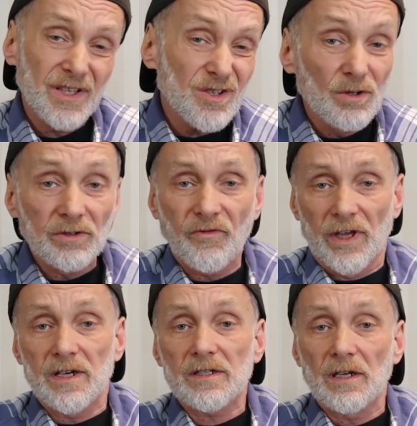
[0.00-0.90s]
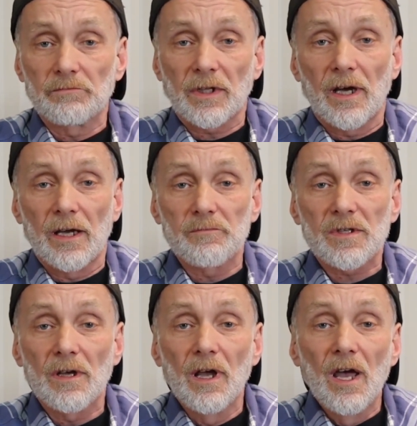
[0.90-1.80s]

It's not fair sometimes.